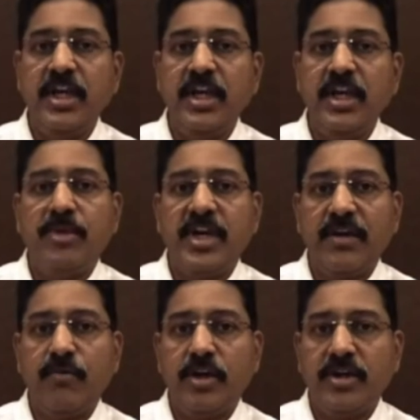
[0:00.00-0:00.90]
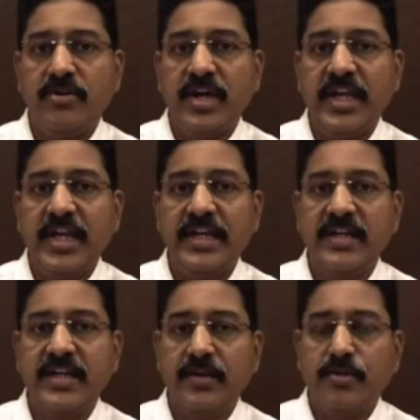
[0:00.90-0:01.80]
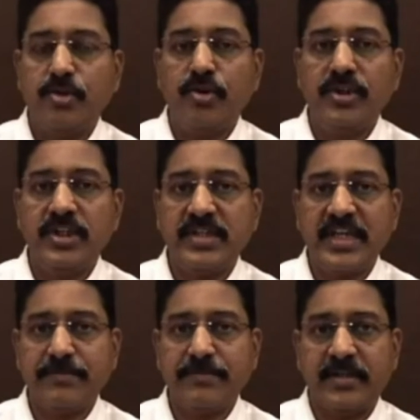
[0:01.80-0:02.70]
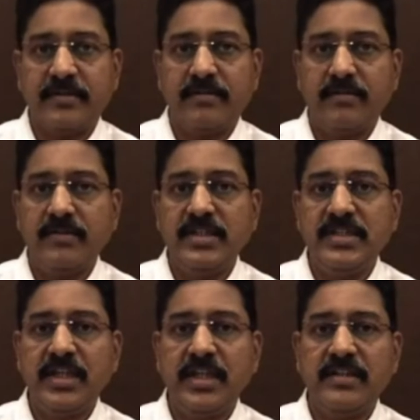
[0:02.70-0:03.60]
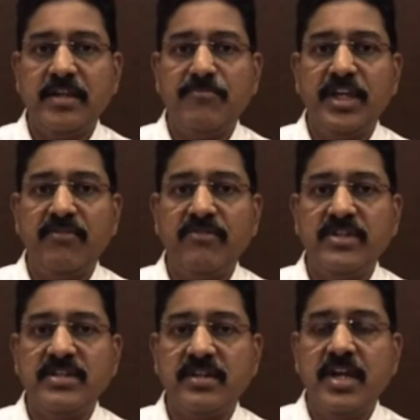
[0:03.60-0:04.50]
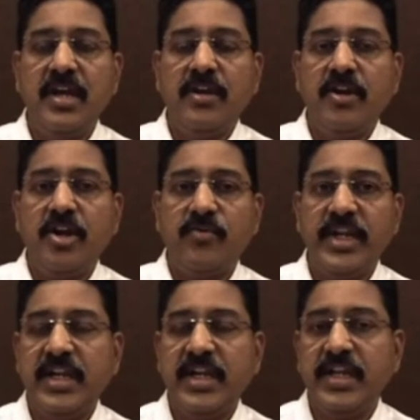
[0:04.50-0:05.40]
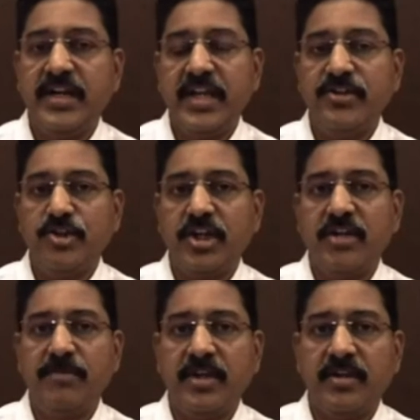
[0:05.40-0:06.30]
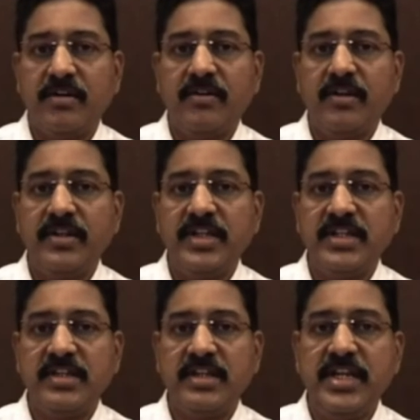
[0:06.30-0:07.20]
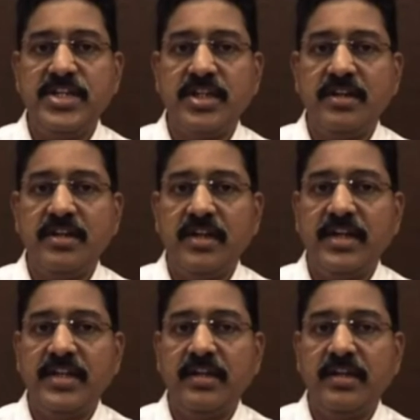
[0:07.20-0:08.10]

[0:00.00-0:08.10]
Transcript: but I wanted to highlight and show this aspect. This is something which is not very clear on an angiogram here. There is a lesion at the